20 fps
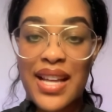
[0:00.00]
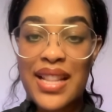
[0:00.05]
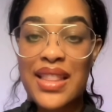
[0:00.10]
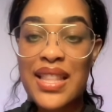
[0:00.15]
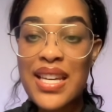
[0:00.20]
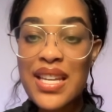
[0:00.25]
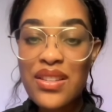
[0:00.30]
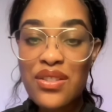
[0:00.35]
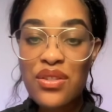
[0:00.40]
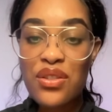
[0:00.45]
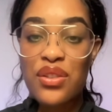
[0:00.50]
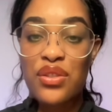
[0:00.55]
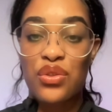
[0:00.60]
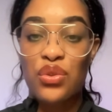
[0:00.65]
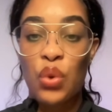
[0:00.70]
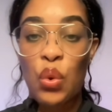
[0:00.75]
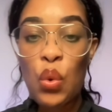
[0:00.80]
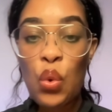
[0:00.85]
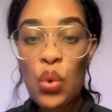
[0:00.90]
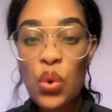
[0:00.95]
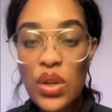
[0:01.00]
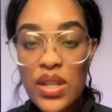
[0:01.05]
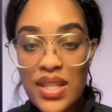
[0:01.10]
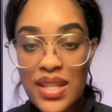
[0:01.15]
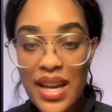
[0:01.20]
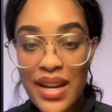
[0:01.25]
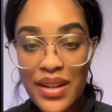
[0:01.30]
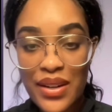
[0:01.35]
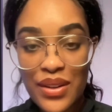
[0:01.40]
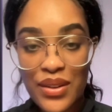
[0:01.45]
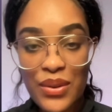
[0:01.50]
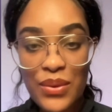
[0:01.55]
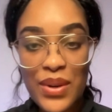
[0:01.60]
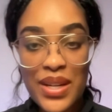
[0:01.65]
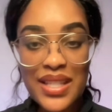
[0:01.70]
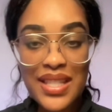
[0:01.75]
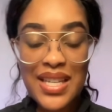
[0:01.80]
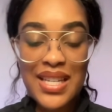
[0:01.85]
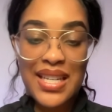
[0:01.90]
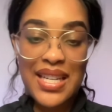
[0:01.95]
Like, these are the tools that you're
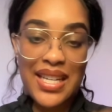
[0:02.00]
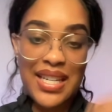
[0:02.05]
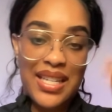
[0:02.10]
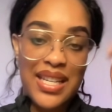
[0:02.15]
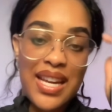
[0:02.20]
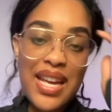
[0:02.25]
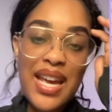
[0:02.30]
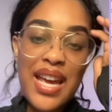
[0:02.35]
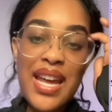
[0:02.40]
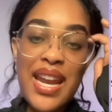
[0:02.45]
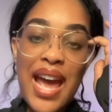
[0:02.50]
going to need